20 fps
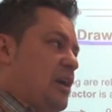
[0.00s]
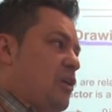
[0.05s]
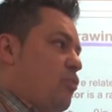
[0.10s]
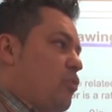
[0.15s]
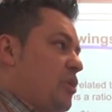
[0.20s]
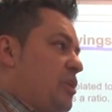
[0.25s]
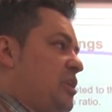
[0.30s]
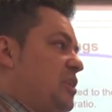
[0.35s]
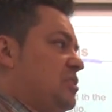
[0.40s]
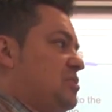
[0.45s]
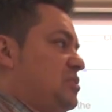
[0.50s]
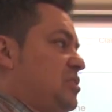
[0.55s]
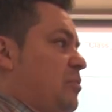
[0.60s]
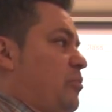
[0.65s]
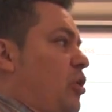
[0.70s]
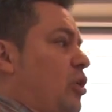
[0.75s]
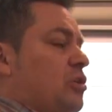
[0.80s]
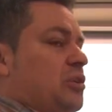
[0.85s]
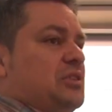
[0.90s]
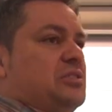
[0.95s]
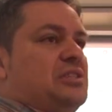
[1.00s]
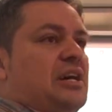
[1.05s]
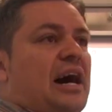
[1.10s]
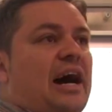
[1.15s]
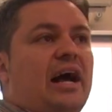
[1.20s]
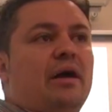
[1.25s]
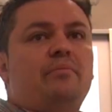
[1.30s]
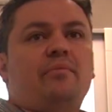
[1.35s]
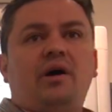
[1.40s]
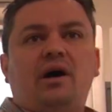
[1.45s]
we use them all the
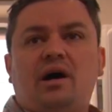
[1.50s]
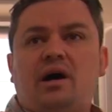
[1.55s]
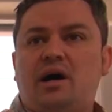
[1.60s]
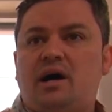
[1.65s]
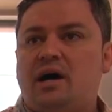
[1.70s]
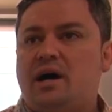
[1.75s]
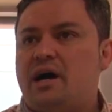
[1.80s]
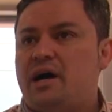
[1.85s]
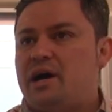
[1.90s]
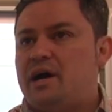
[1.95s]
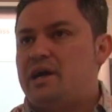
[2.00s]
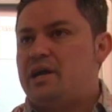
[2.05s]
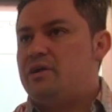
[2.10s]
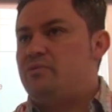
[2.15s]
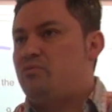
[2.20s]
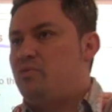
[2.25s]
time in